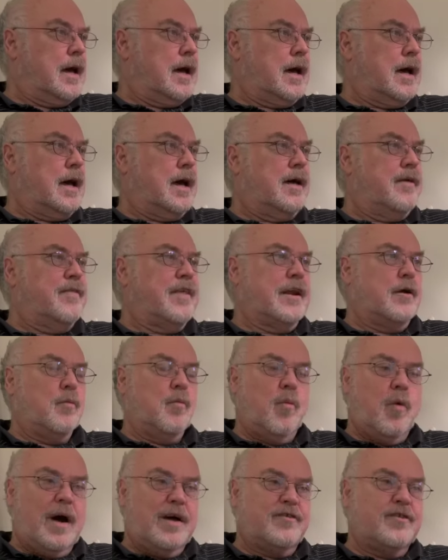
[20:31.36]
Uh, that it
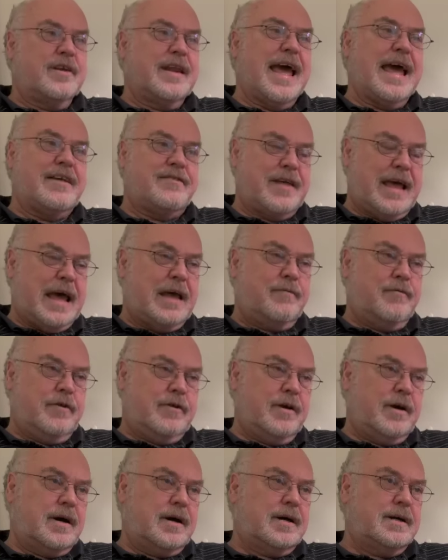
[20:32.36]
wasn't as
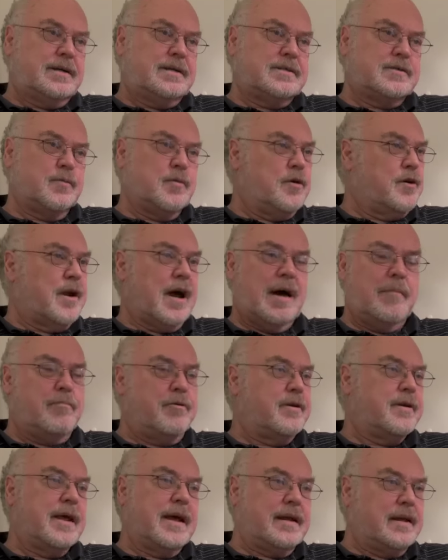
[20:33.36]
advertised. We're not
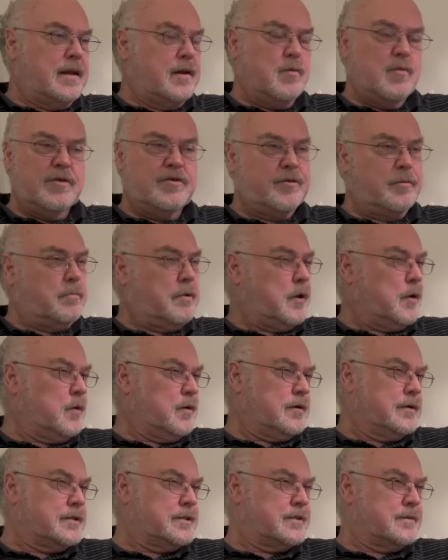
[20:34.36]
protecting
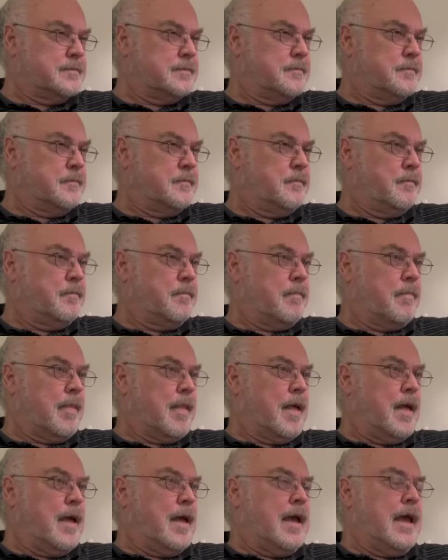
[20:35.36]
whistleblowers.
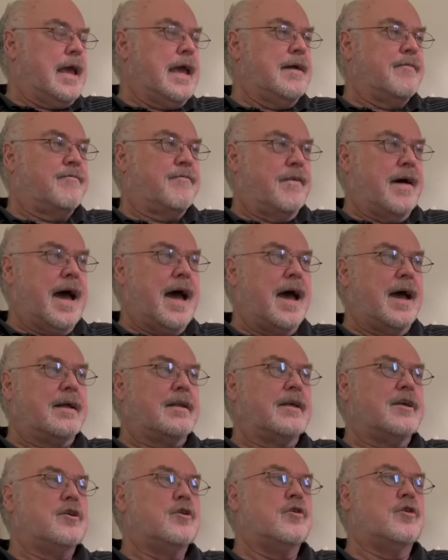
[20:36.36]
In
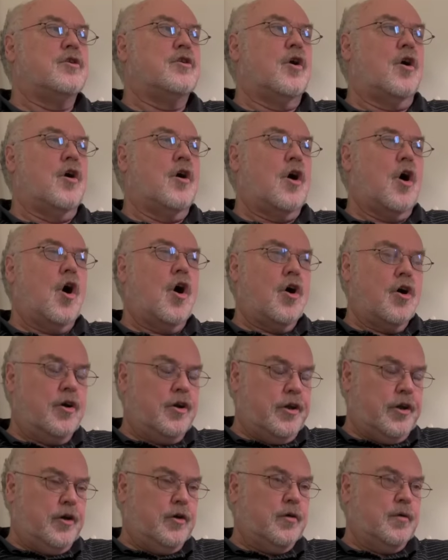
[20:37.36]
fact, you could
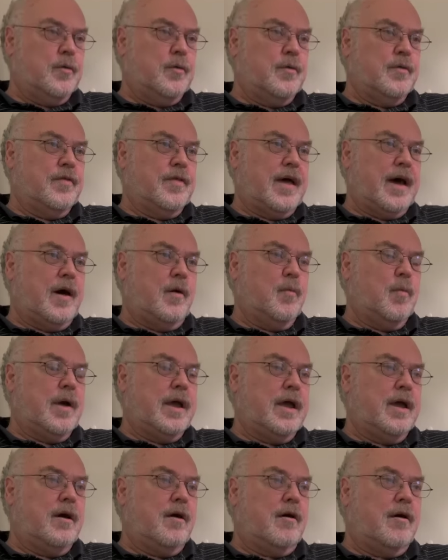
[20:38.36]
argue that
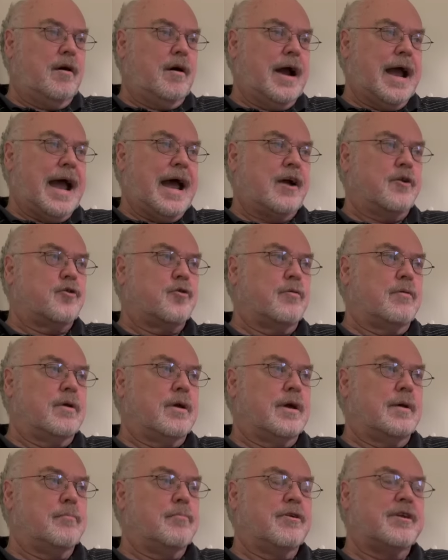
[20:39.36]
we are
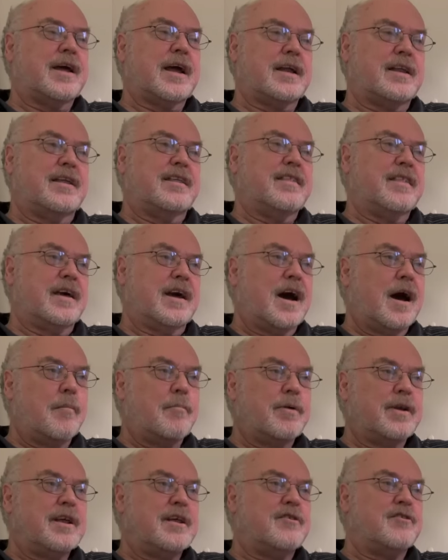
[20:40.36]
actually protecting the
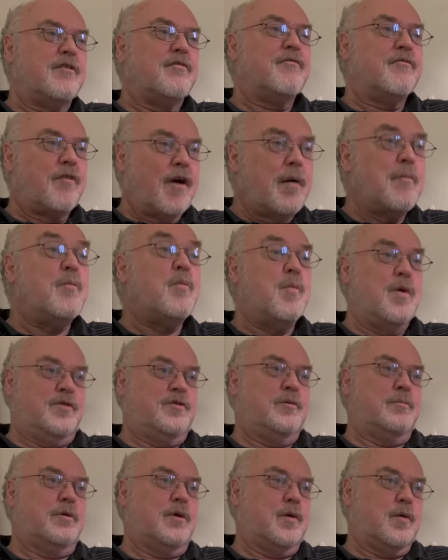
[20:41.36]
companies from
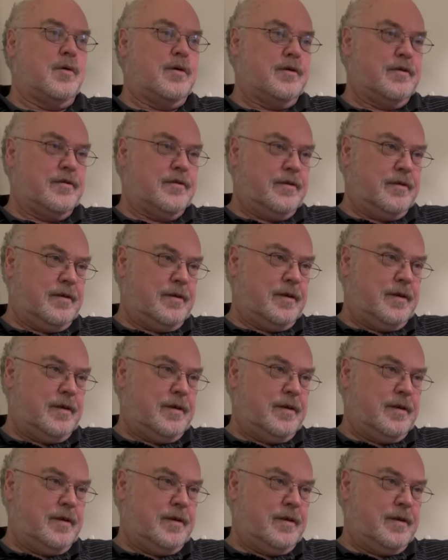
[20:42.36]
whistleblowers.